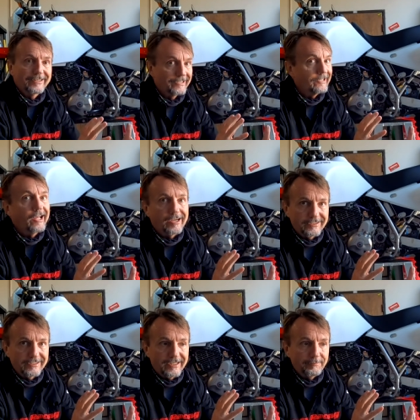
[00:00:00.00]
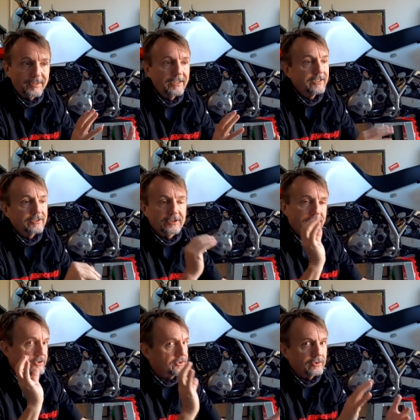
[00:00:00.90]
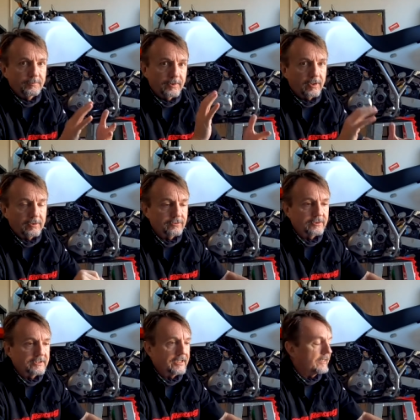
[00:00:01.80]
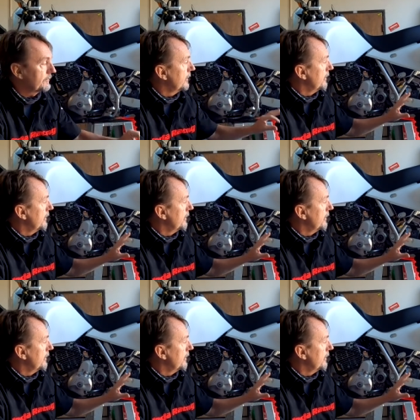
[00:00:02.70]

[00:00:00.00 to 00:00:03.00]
locked up to super ultra soft.